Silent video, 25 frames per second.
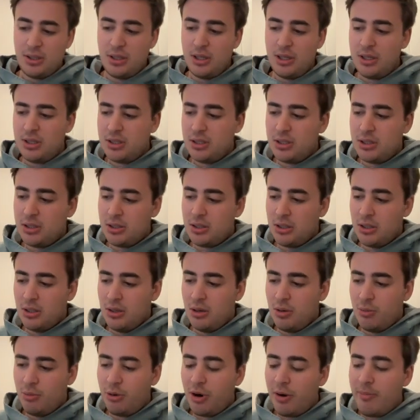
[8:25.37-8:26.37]
It's
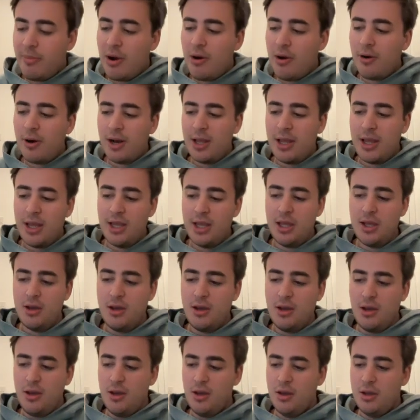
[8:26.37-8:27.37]
primarily
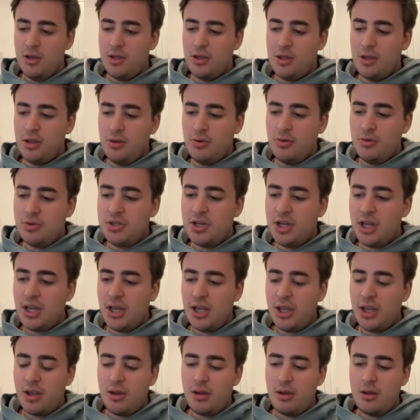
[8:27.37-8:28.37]

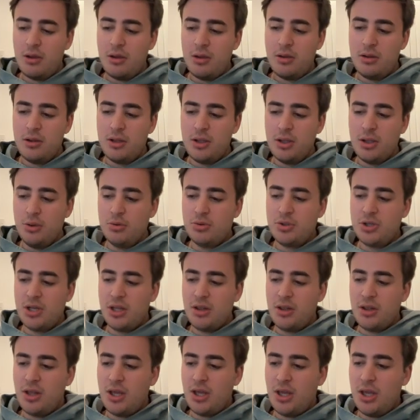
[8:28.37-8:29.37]
using
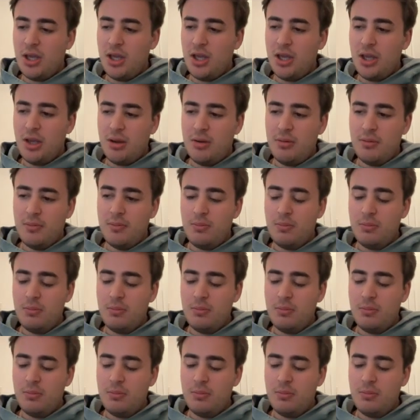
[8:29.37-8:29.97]
the